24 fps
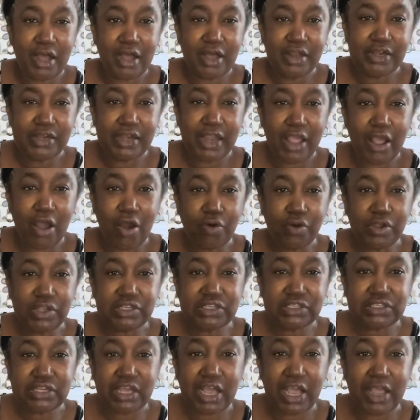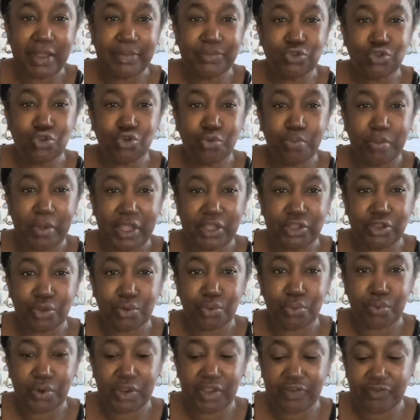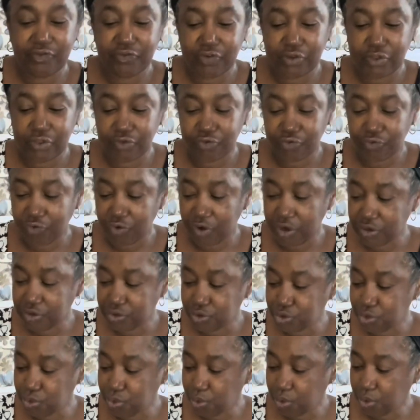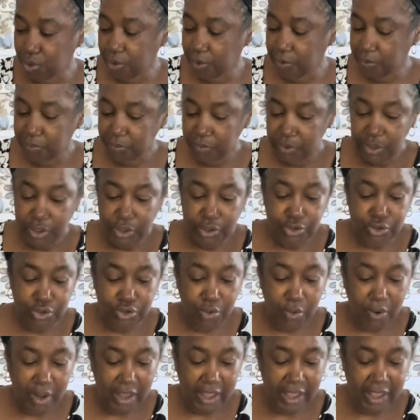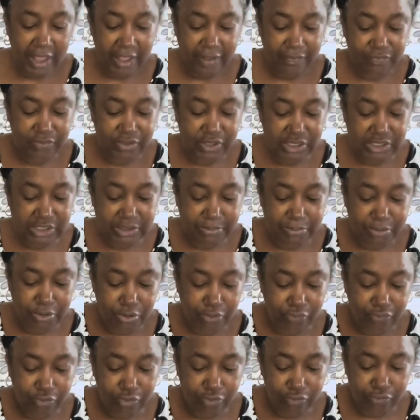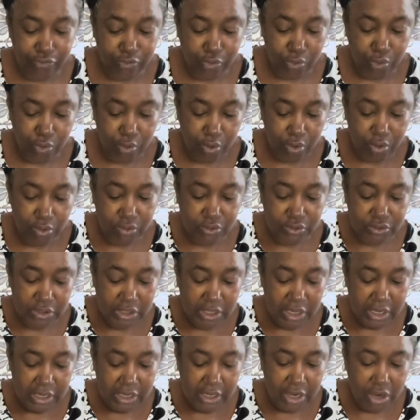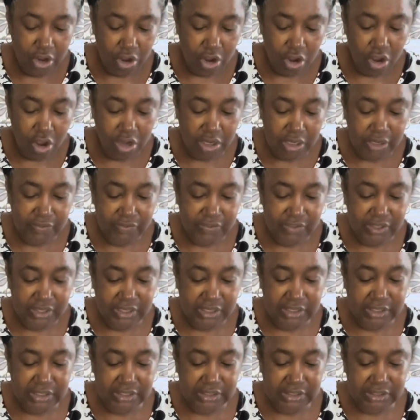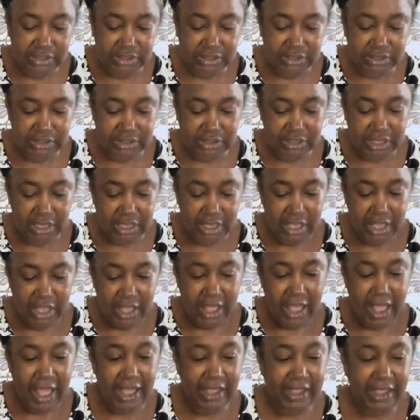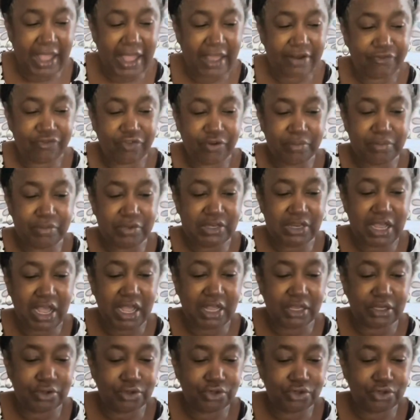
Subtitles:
Now it's time to make the wreath for the front door. So I have these beautiful florals. Now all of these I got from Dollar